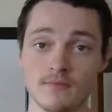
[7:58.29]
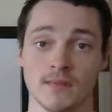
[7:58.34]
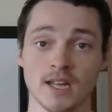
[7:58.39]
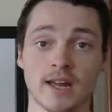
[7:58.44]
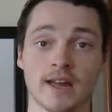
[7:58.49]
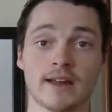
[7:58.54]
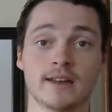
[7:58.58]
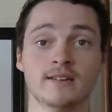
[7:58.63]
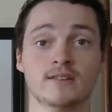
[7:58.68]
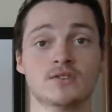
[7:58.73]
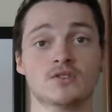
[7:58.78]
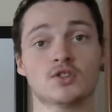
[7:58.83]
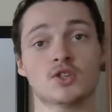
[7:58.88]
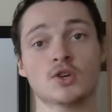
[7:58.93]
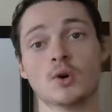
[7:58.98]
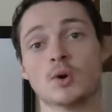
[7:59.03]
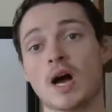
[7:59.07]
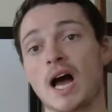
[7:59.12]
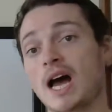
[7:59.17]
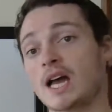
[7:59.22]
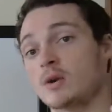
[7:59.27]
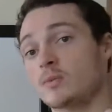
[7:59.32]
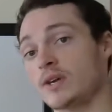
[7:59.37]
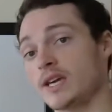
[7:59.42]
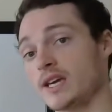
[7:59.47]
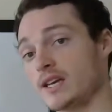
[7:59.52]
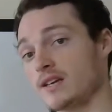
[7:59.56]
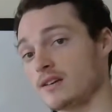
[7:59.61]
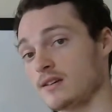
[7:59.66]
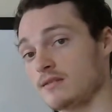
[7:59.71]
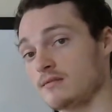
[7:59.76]
And so how do we
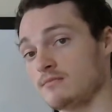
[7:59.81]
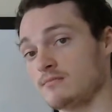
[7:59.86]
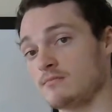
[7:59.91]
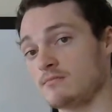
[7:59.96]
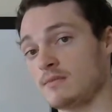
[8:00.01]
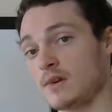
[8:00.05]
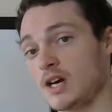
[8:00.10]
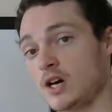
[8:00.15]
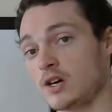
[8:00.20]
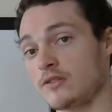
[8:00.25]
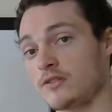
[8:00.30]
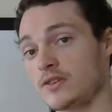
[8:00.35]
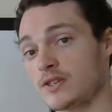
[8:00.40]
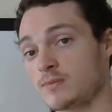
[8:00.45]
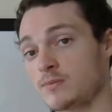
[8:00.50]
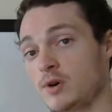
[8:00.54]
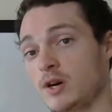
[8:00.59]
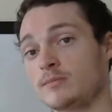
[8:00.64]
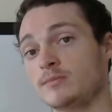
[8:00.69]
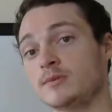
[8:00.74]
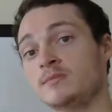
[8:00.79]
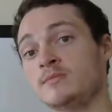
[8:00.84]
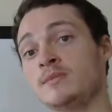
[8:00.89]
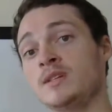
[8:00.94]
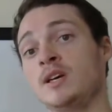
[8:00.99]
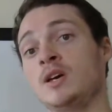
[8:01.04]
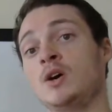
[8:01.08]
get out of this problem?